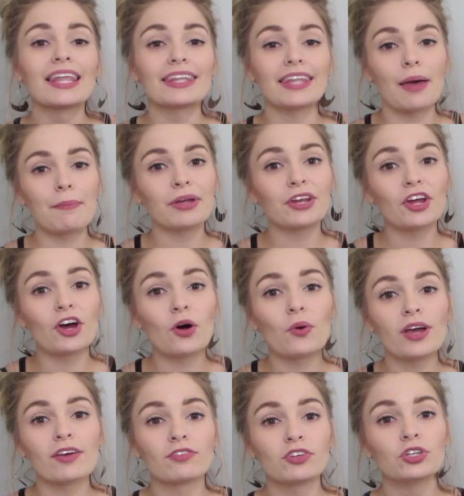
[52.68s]
Let me know
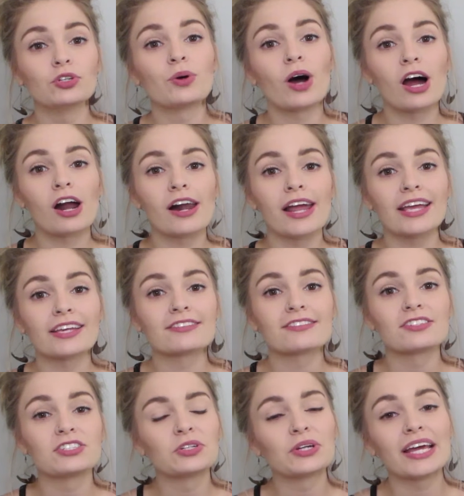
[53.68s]
if you are a
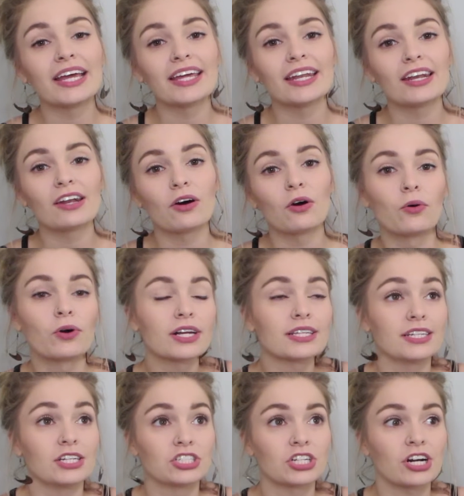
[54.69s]
student or a
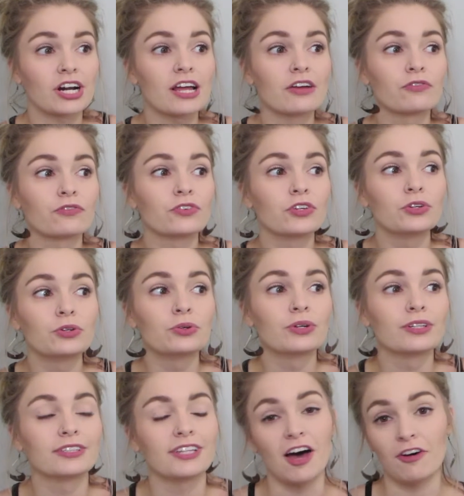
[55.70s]
teacher if
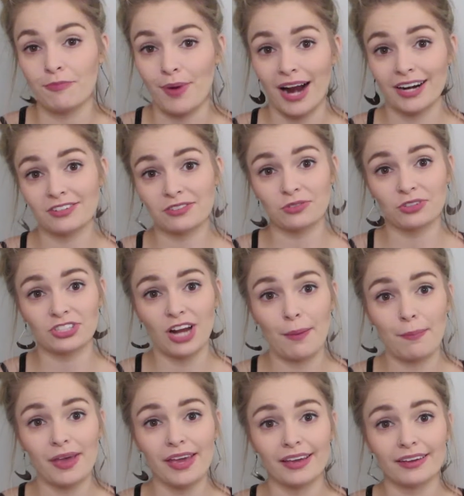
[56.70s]
you love back to school
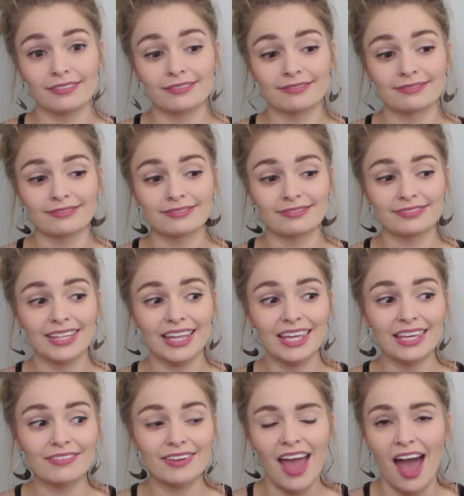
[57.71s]
shopping,
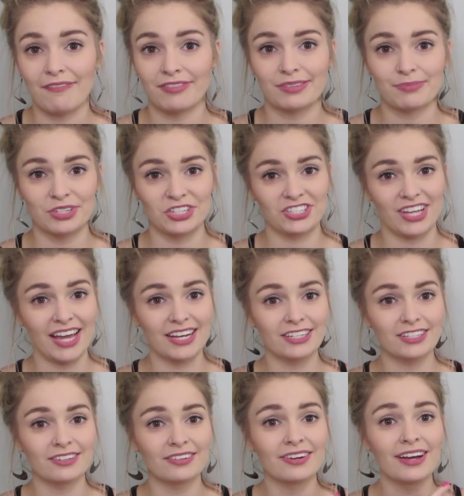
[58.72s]
even half as much as I
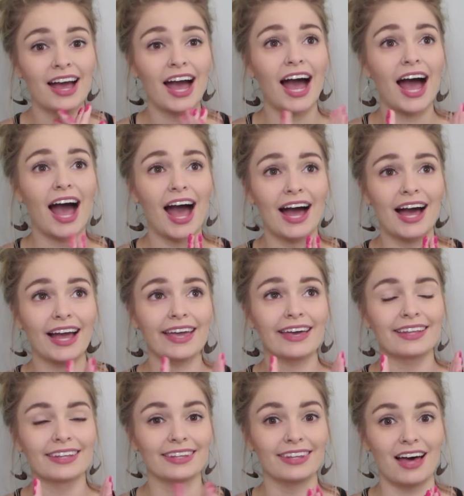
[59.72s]
do.
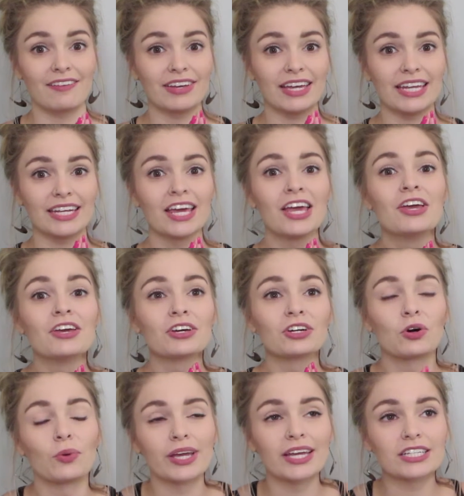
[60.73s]
I love it.
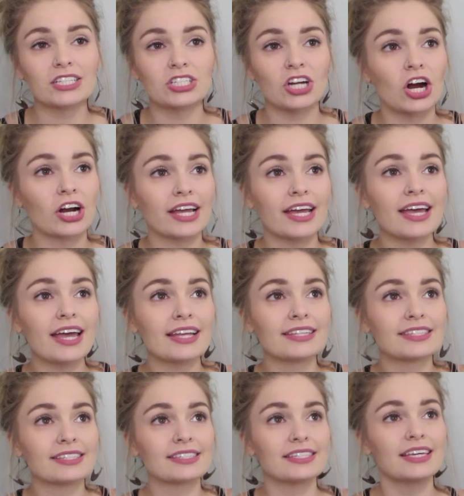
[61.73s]
Going into Target and
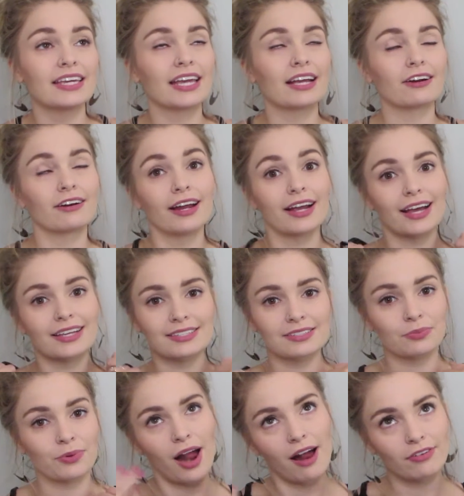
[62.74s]
seeing, or I guess
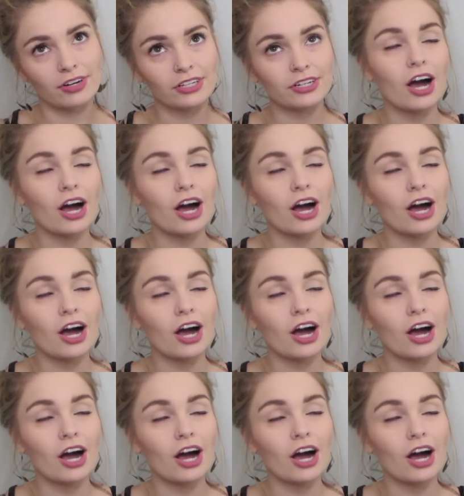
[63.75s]
wherever you